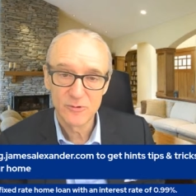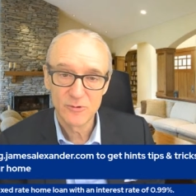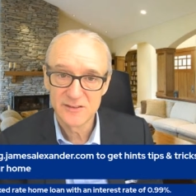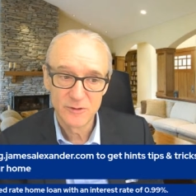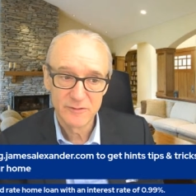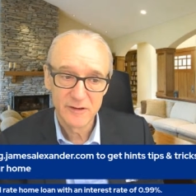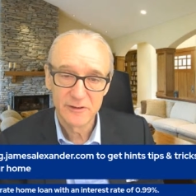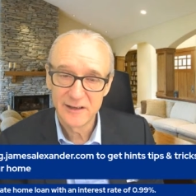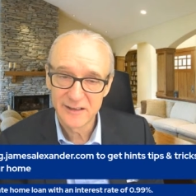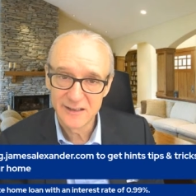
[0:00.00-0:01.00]
We're very lucky
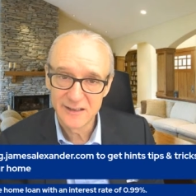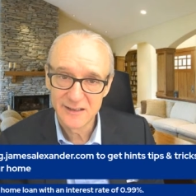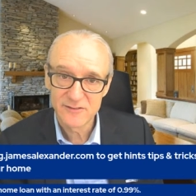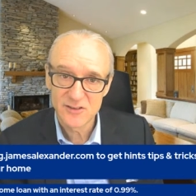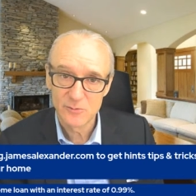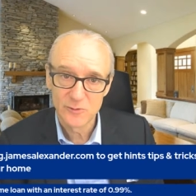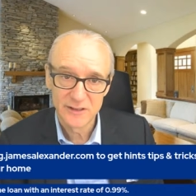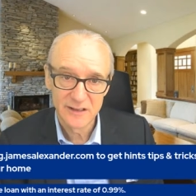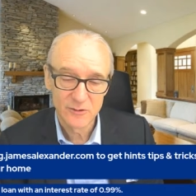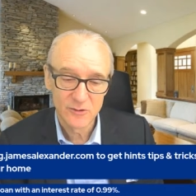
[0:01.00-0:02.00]
to have someone in our
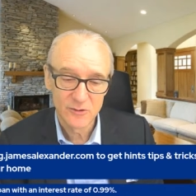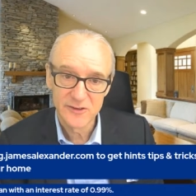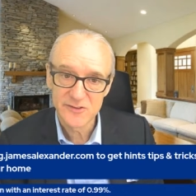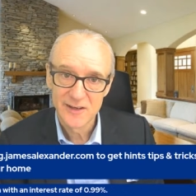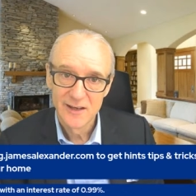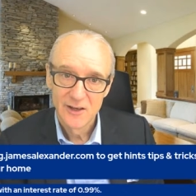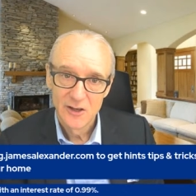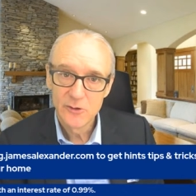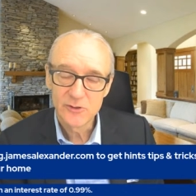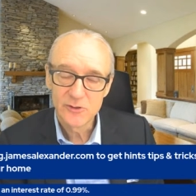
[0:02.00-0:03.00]
office who can
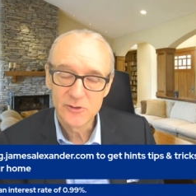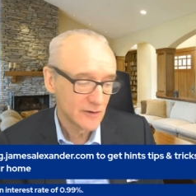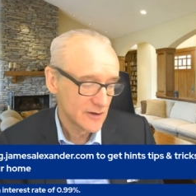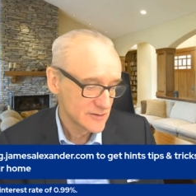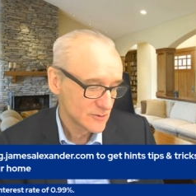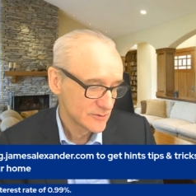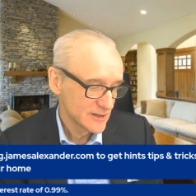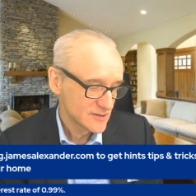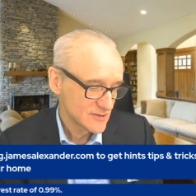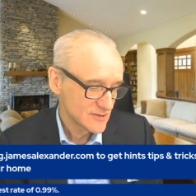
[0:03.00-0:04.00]
advise on this
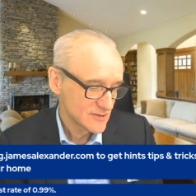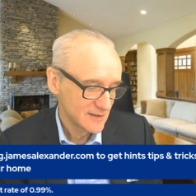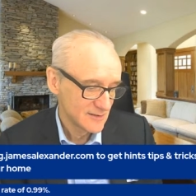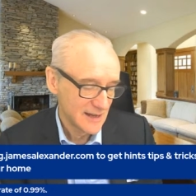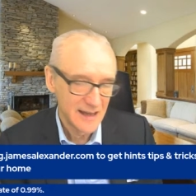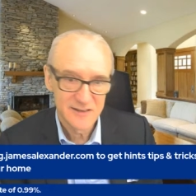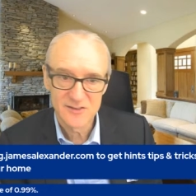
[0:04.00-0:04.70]
and has